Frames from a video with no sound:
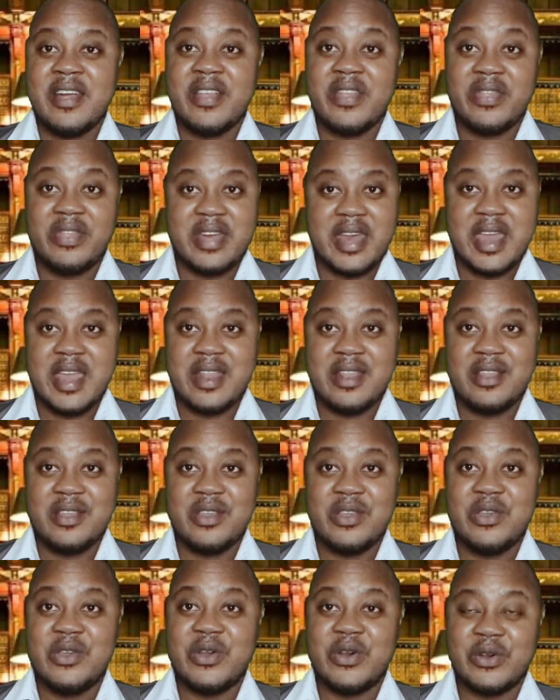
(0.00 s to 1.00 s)
then
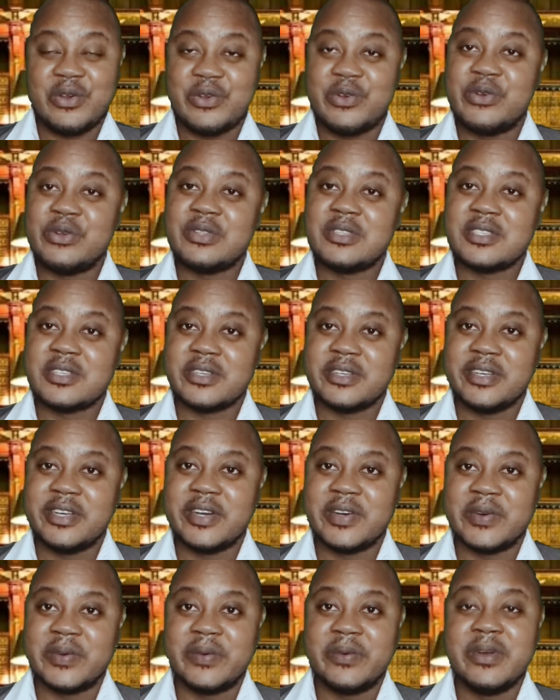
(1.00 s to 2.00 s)
you're good to
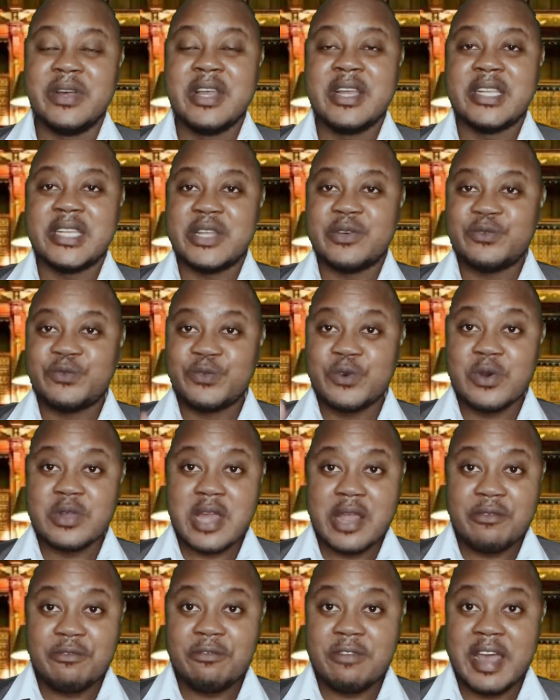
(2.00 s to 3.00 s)
go. The fourth
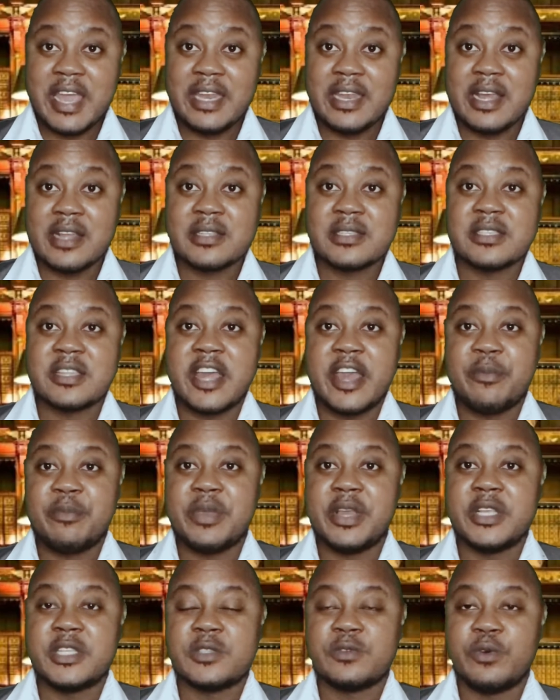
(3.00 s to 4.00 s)
and final step
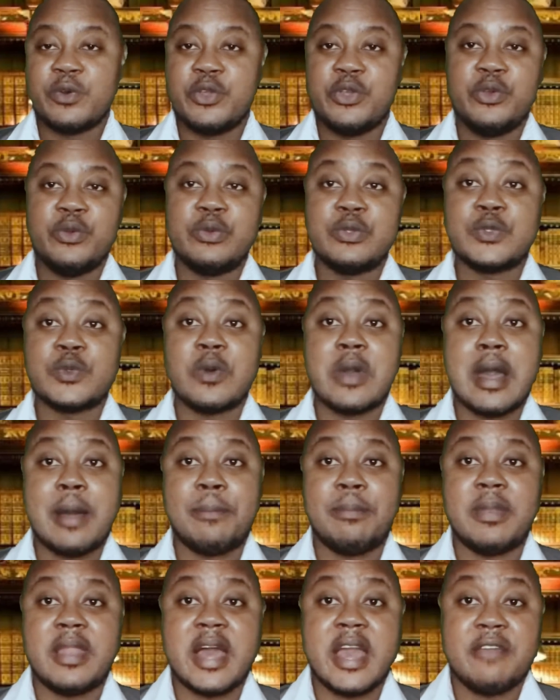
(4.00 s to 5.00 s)
is for you to
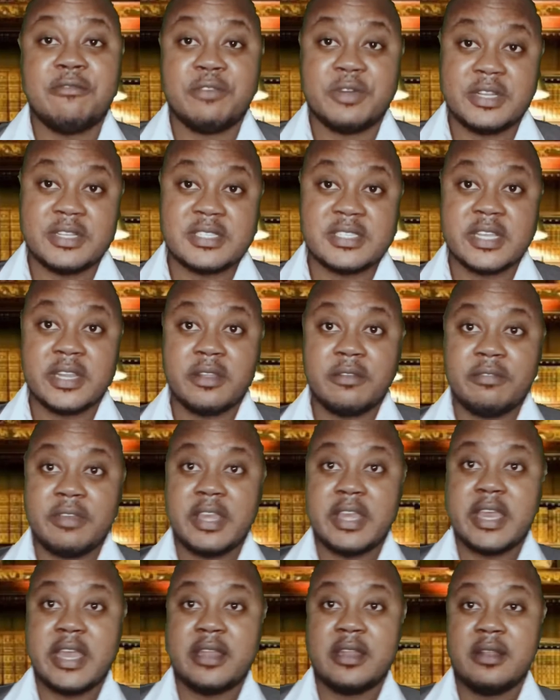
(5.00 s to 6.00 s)
apply for the
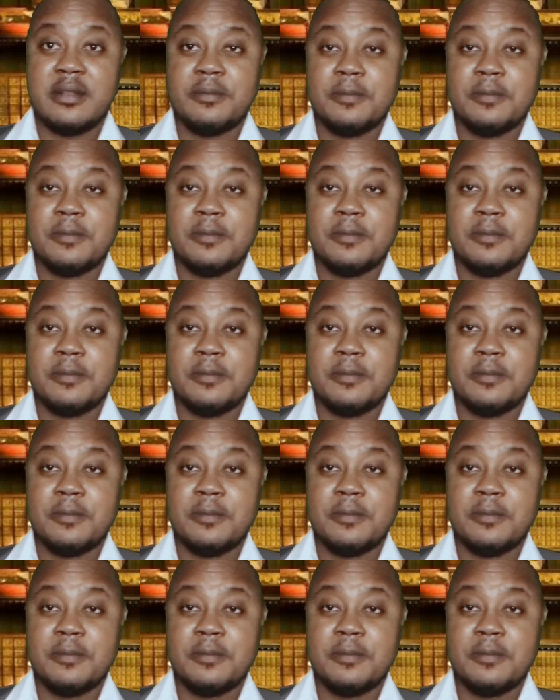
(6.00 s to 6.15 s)
certificate.